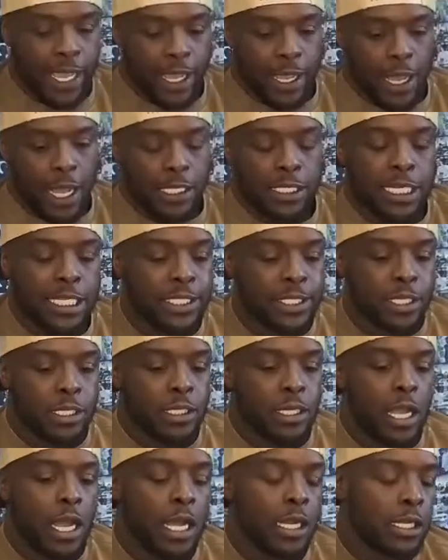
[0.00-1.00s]
Yeah,
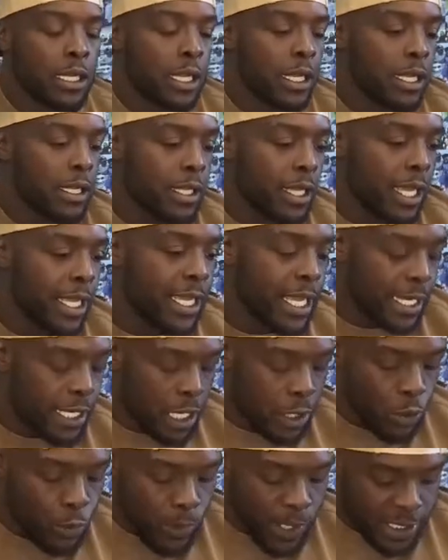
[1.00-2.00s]

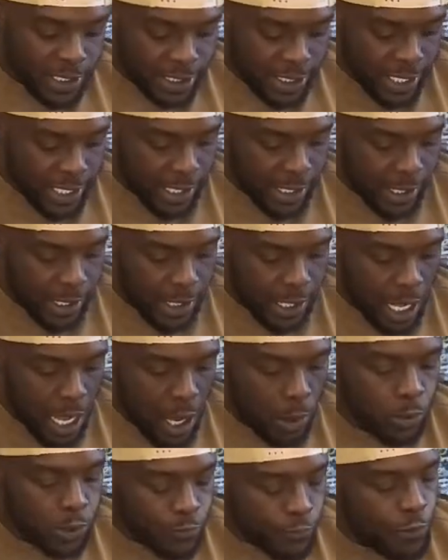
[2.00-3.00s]
I'll always say
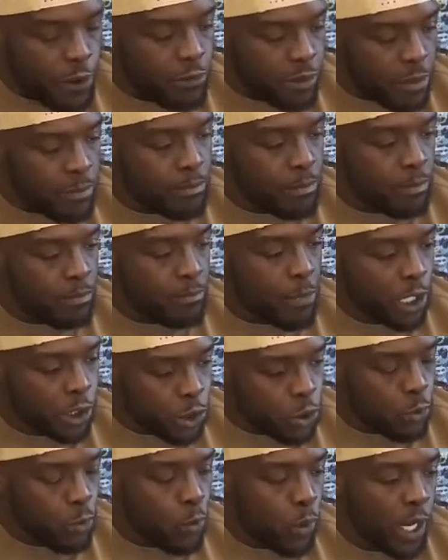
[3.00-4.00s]
I was very
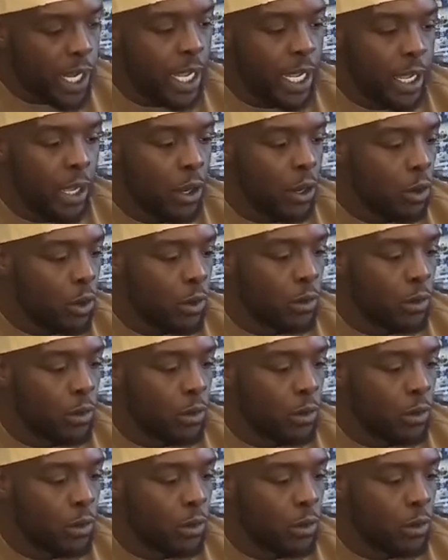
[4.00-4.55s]
much aware